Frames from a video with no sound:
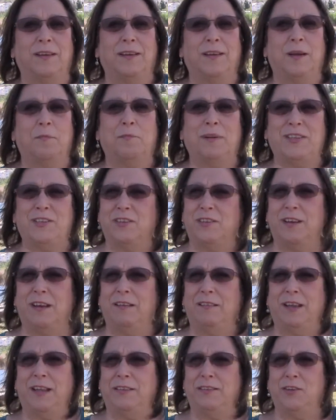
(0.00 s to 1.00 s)
but you
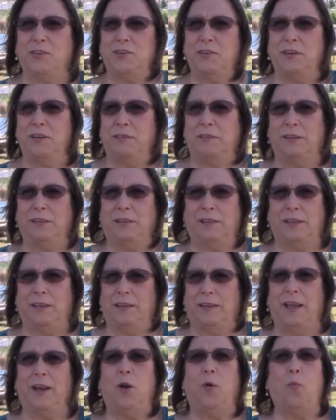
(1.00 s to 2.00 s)
don't let the 2-year-old
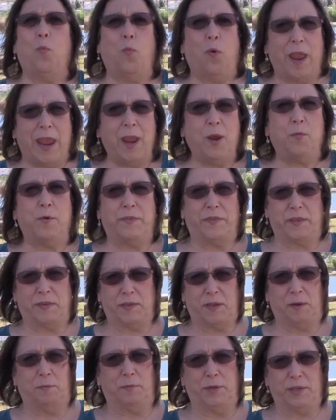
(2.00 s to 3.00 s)
kid get away with the
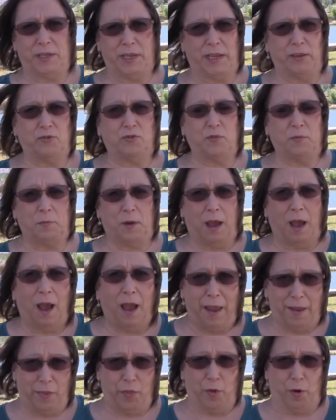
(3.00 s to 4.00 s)
temper tantrum
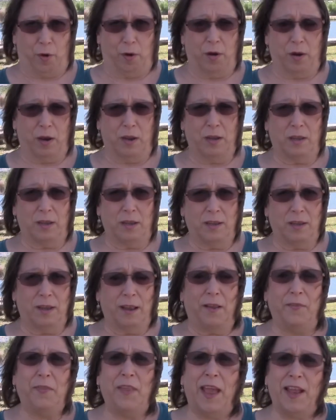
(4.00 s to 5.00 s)
either.
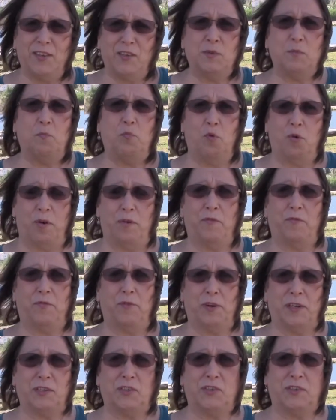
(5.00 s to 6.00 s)
And that's important
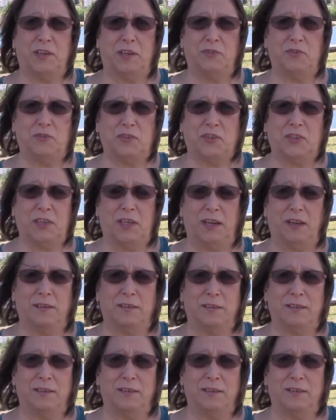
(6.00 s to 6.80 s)
for us to understand.